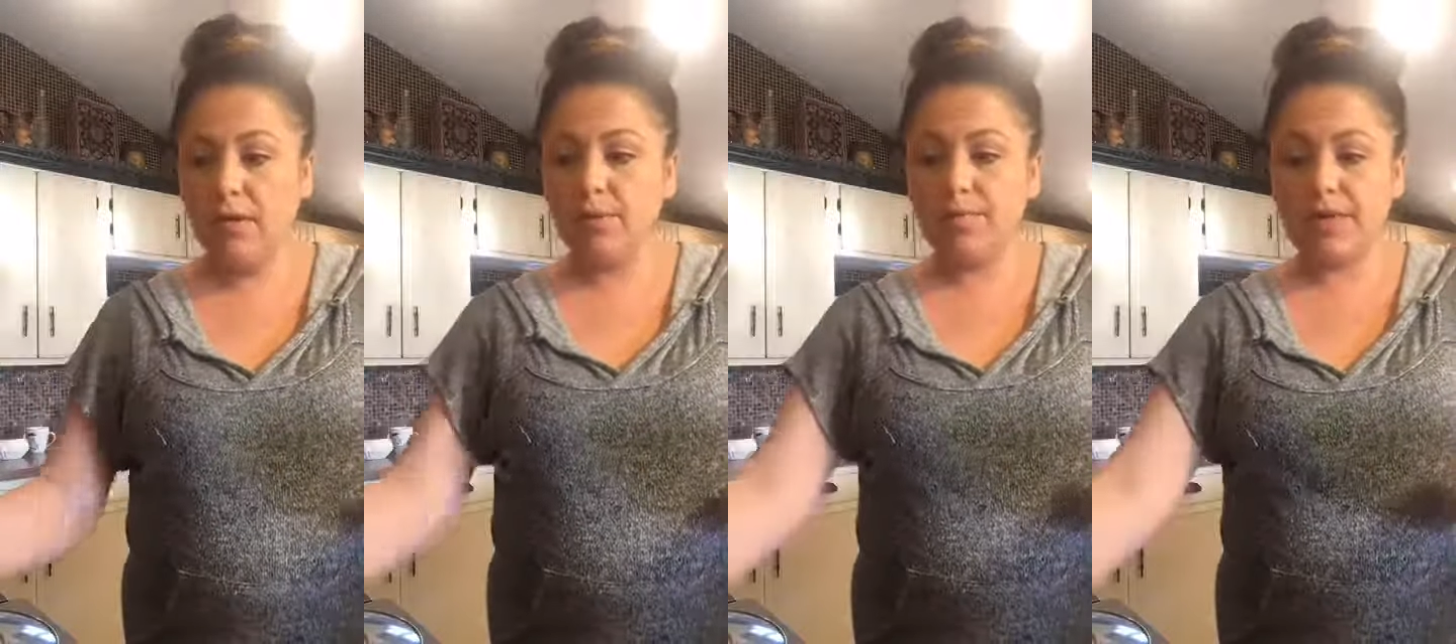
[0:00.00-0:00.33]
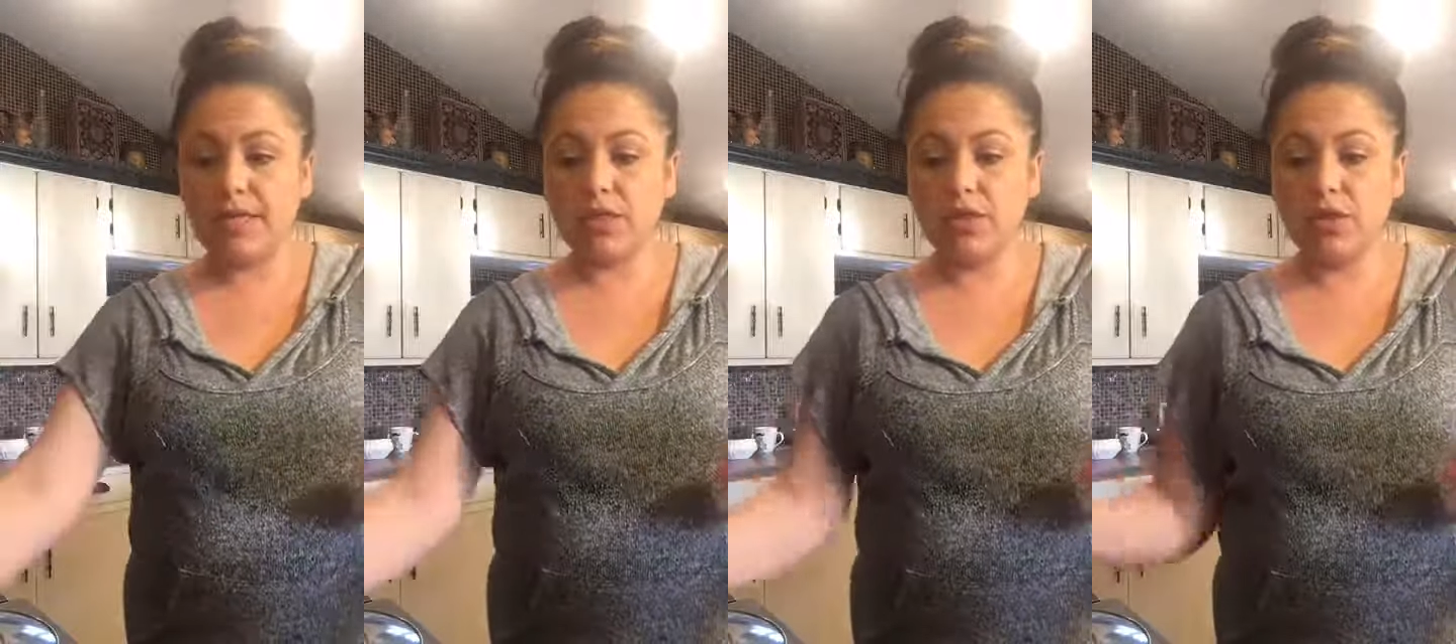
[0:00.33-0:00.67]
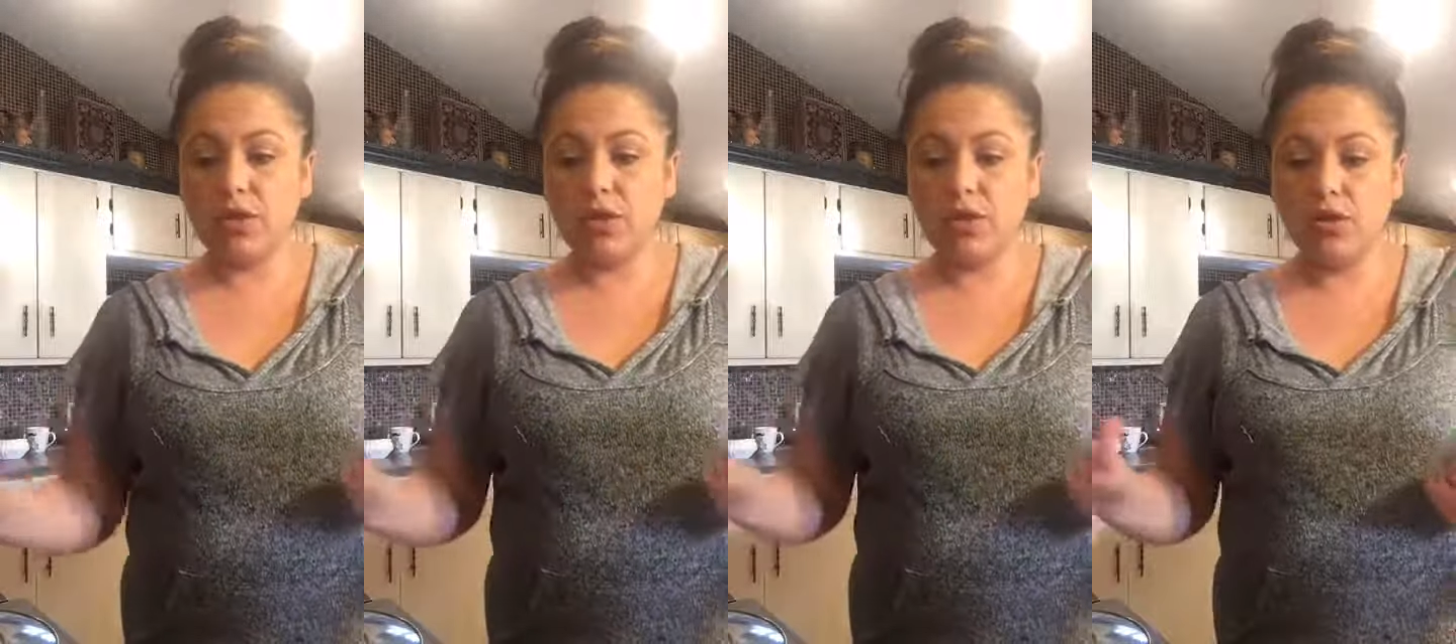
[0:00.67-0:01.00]

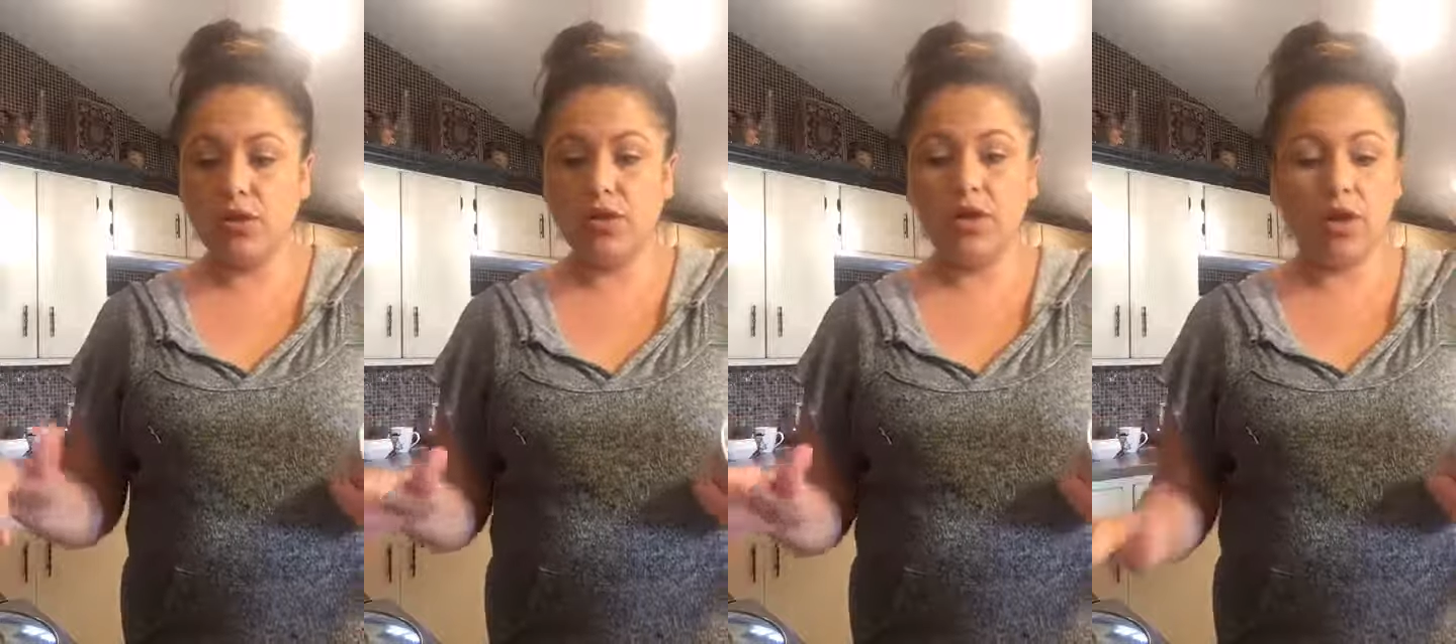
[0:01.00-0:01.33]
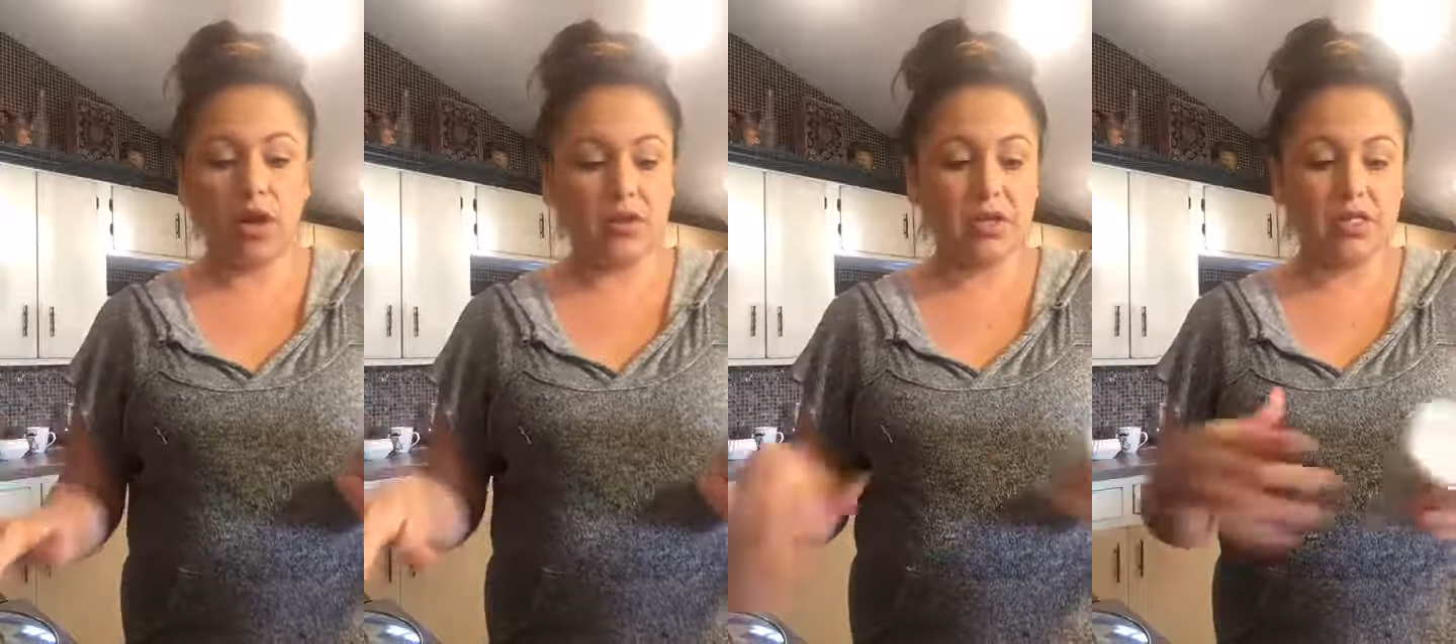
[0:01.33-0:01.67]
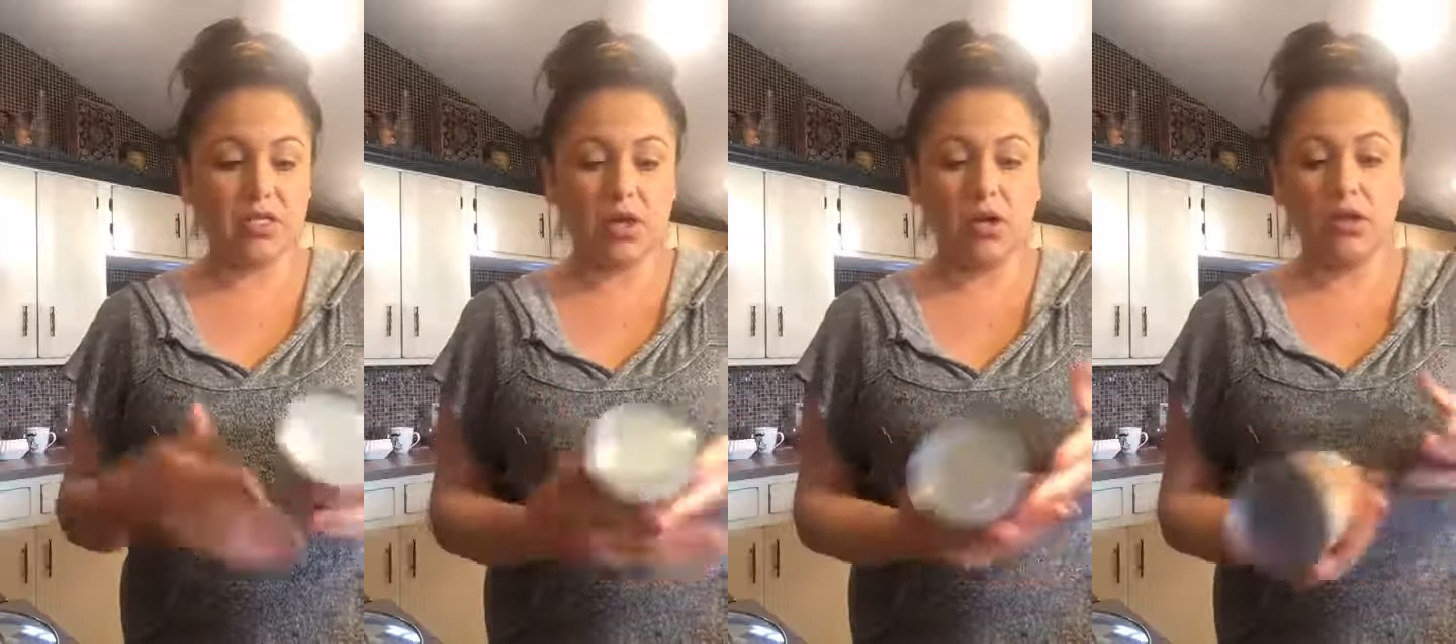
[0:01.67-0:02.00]
basil, garlic
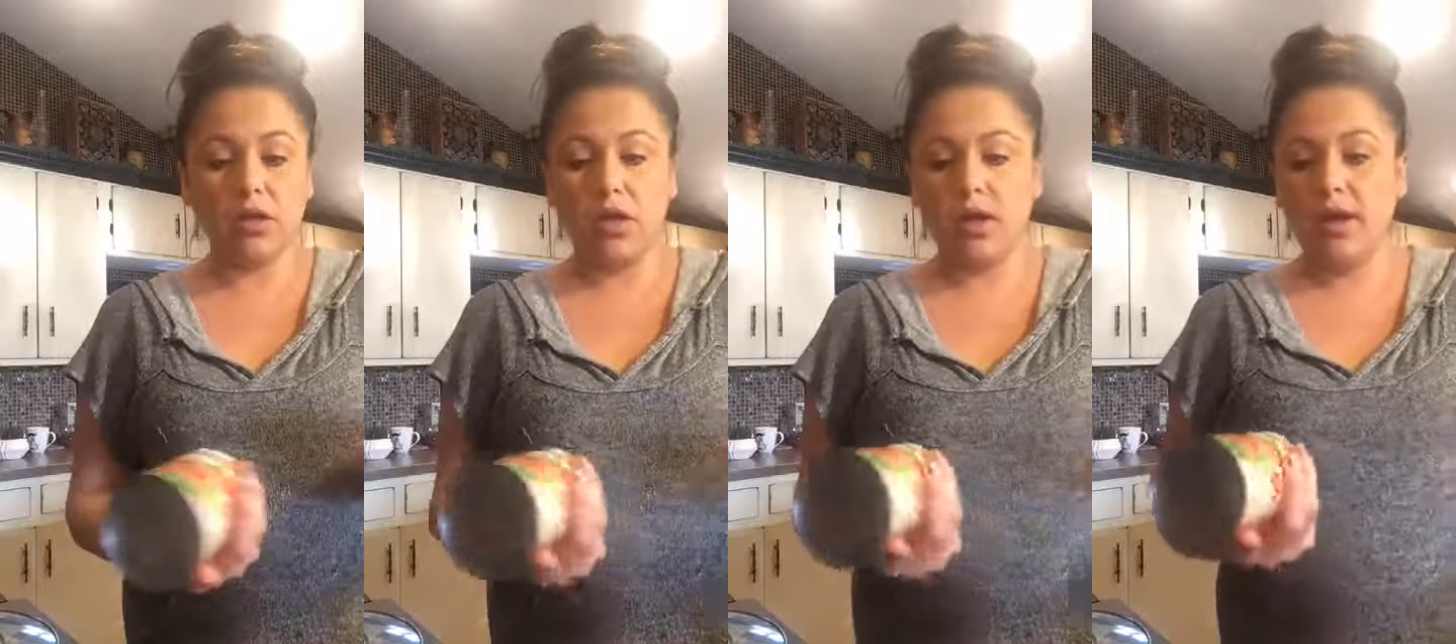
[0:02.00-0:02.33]
salt,